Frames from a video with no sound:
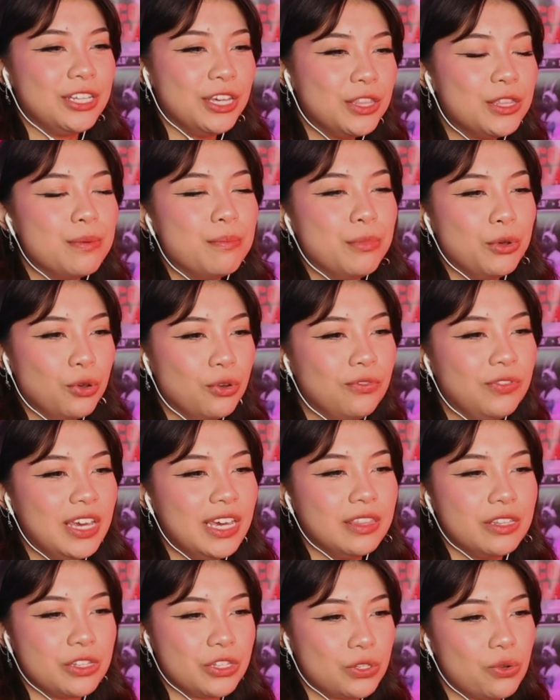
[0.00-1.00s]
to the
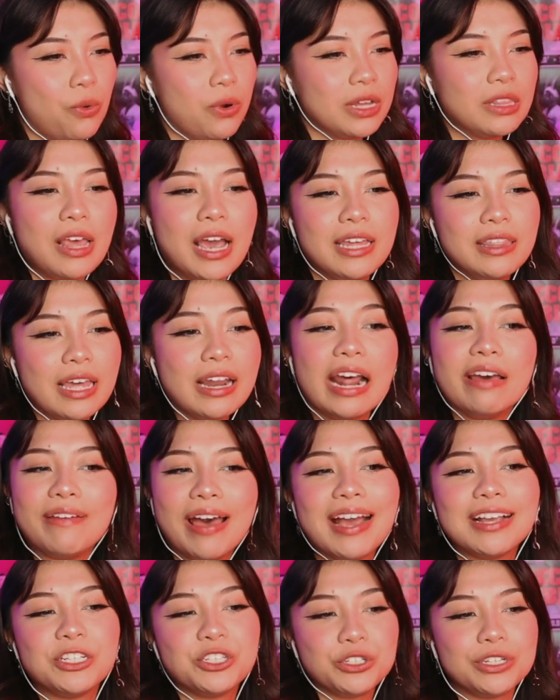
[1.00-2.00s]
movie and the storyline that I've
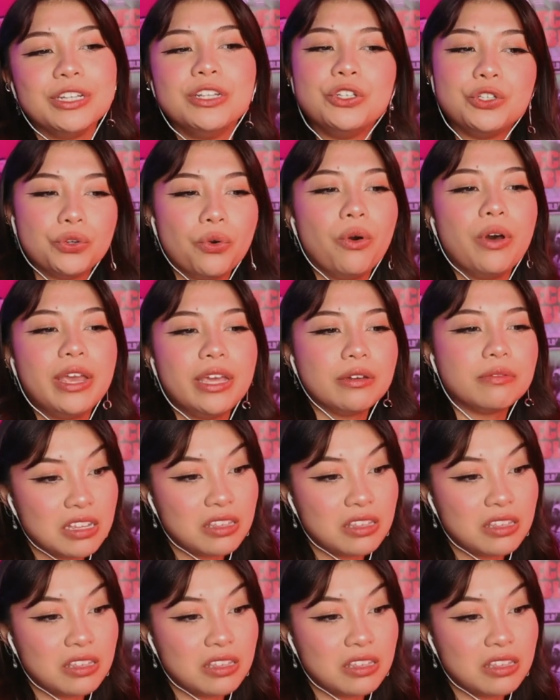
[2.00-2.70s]
actually enjoyed.